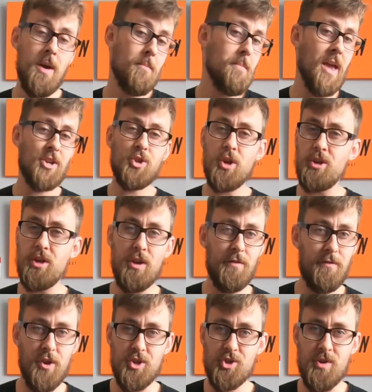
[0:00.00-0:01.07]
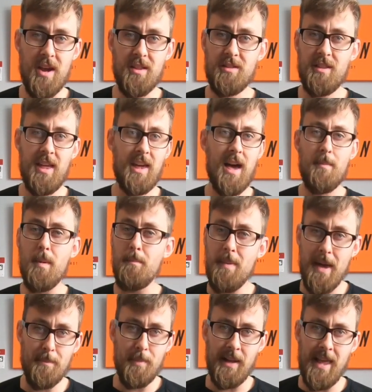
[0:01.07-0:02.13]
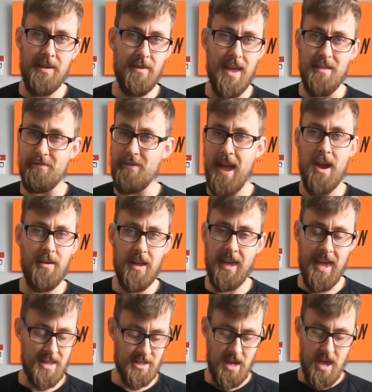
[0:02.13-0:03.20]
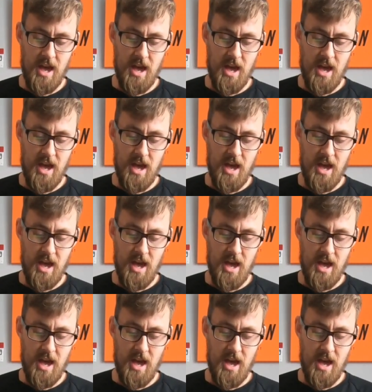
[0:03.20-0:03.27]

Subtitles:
Make sure you do your foot strengthening. I'm a big believer in varying it